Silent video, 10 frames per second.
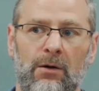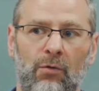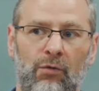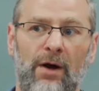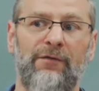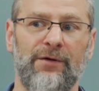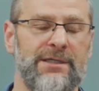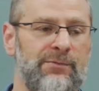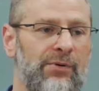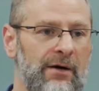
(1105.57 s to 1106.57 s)

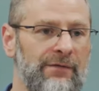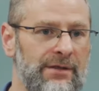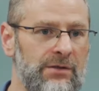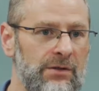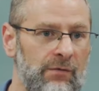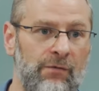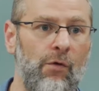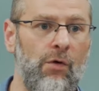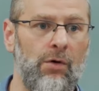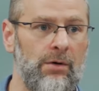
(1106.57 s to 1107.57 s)
reference prophet
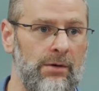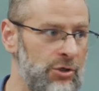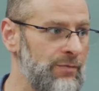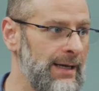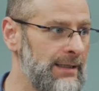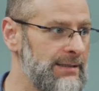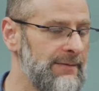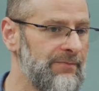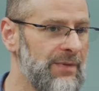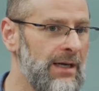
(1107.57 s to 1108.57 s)
for humanity.
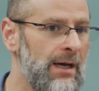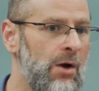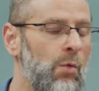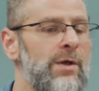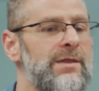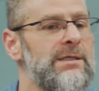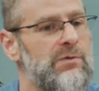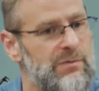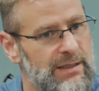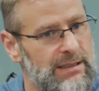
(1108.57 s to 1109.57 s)
When this
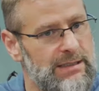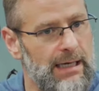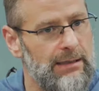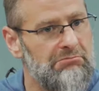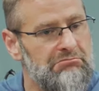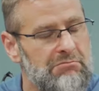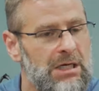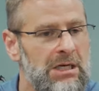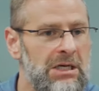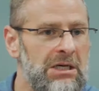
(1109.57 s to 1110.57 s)
was being said,
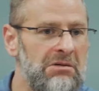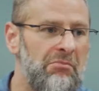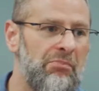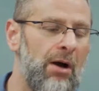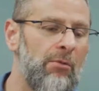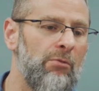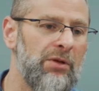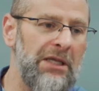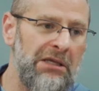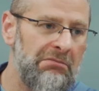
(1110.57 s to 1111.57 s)

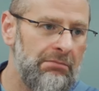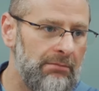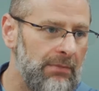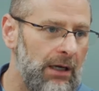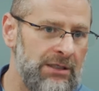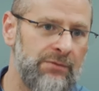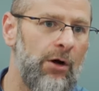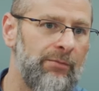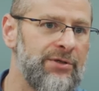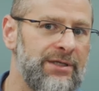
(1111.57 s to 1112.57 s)
probably a
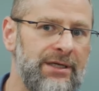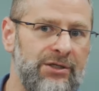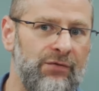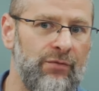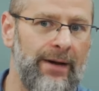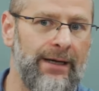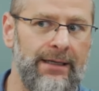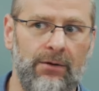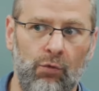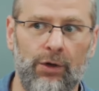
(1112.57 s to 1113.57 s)
small percentage of
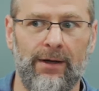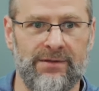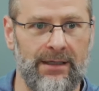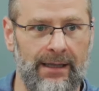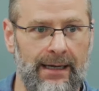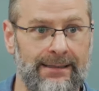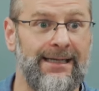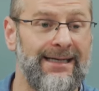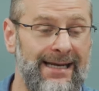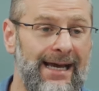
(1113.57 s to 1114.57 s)
humanity would have said that.
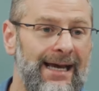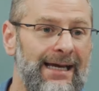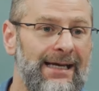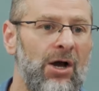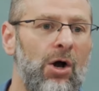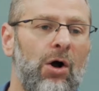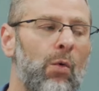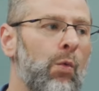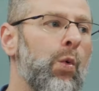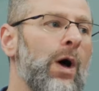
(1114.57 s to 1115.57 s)
Today,
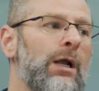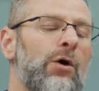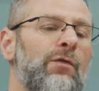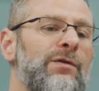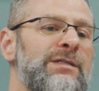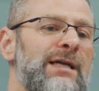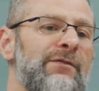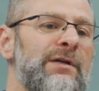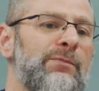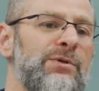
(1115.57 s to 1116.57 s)
well over
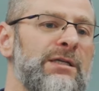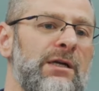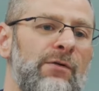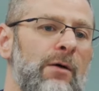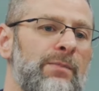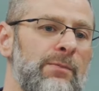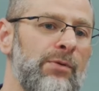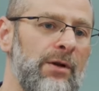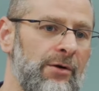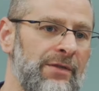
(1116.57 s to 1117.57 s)
70% of all
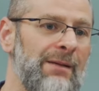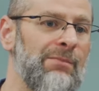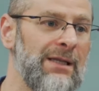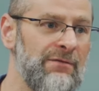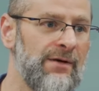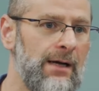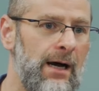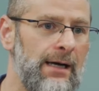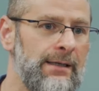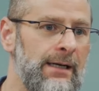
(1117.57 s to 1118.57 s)
people on earth that believe in
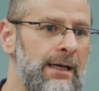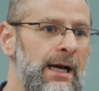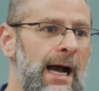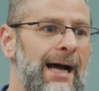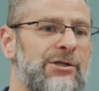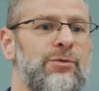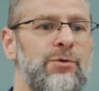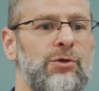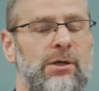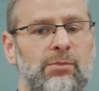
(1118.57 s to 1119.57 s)
God
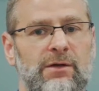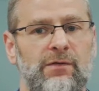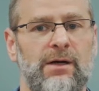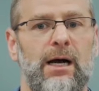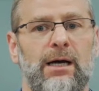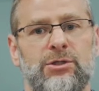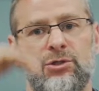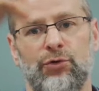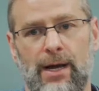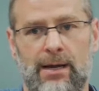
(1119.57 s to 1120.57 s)
attribute their belief in God
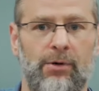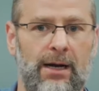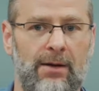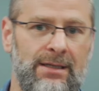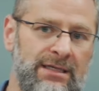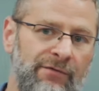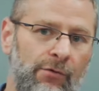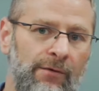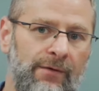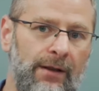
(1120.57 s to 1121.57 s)
to Abraham as a
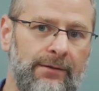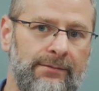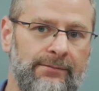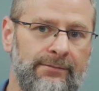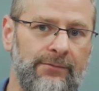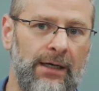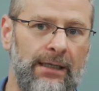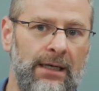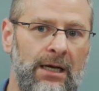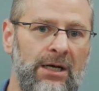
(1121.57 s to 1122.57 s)
forefather,
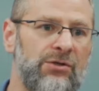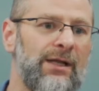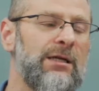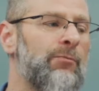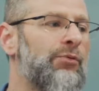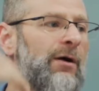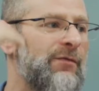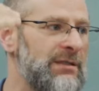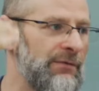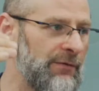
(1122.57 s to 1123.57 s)
right? So that's a
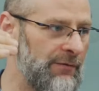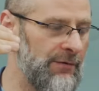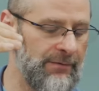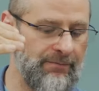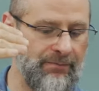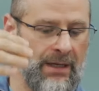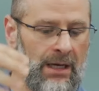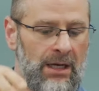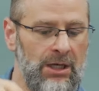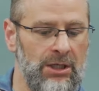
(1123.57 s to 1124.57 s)
prophecy fulfilled.
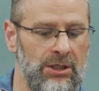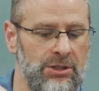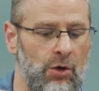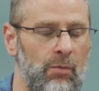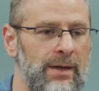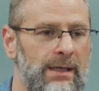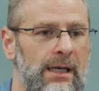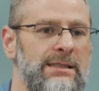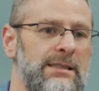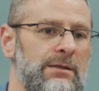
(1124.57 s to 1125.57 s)
So
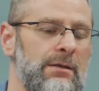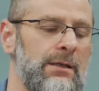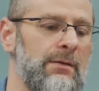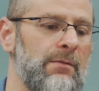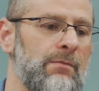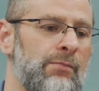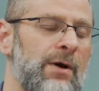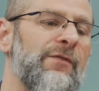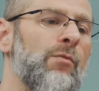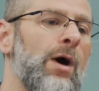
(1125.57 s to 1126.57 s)
because
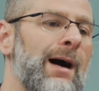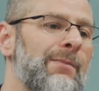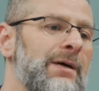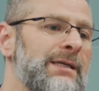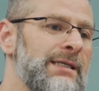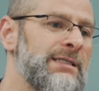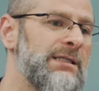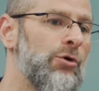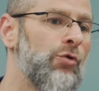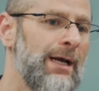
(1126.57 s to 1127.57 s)
Prophet Muhammad is
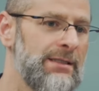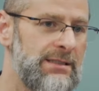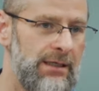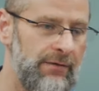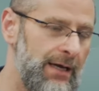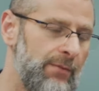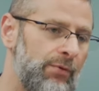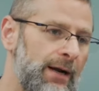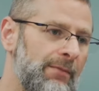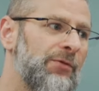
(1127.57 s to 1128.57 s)
the grandson of
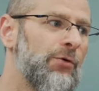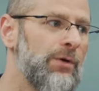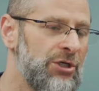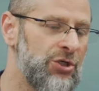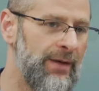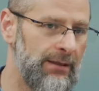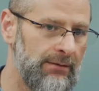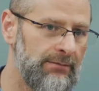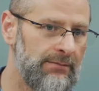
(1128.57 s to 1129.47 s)
Abraham through Ishmael,